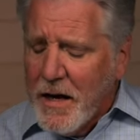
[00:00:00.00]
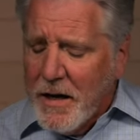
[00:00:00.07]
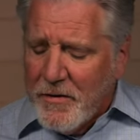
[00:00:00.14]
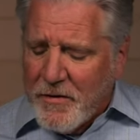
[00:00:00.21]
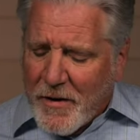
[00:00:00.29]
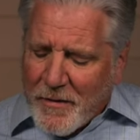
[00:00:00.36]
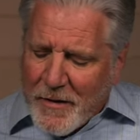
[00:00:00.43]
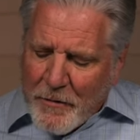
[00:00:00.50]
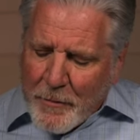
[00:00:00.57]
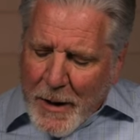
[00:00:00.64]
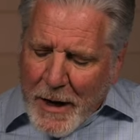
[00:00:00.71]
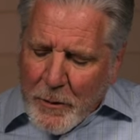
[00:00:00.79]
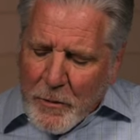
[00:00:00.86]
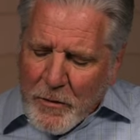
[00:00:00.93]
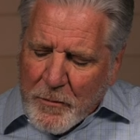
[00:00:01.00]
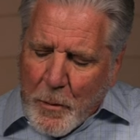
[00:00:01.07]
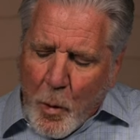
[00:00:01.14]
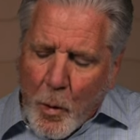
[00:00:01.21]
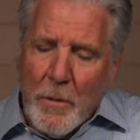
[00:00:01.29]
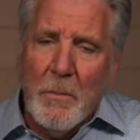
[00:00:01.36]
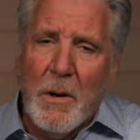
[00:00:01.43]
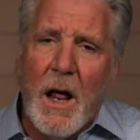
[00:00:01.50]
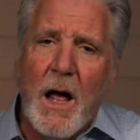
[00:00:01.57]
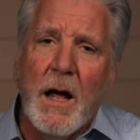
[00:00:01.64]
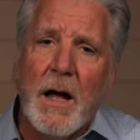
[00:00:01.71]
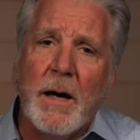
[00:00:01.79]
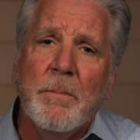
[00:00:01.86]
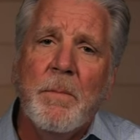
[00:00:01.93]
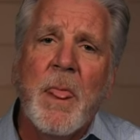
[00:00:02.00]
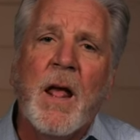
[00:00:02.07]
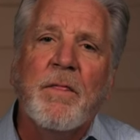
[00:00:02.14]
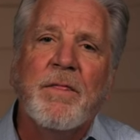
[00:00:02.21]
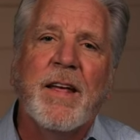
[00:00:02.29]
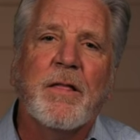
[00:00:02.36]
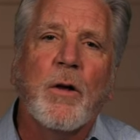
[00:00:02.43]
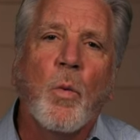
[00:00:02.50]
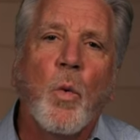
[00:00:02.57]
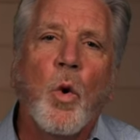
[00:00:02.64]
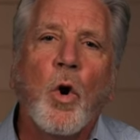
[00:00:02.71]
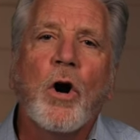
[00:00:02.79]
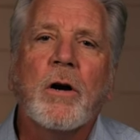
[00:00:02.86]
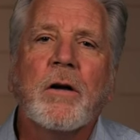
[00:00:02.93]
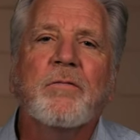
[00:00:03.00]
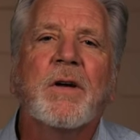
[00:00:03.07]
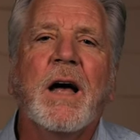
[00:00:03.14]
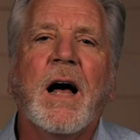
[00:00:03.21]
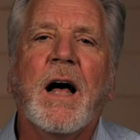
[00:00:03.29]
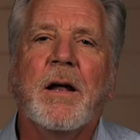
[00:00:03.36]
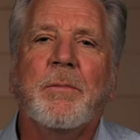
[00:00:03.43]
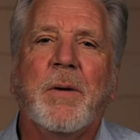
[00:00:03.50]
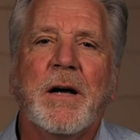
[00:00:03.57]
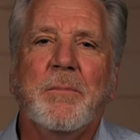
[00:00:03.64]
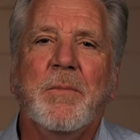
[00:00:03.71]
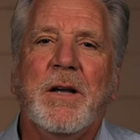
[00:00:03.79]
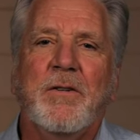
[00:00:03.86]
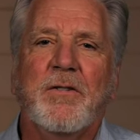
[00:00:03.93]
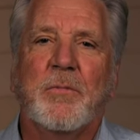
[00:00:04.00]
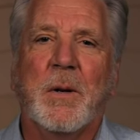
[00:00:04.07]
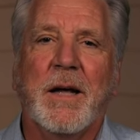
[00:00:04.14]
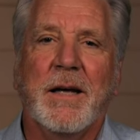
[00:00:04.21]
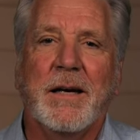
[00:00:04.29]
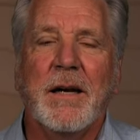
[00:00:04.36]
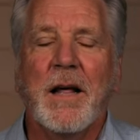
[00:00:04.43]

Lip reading: He said, "This man was born blind that the work of God might be displayed."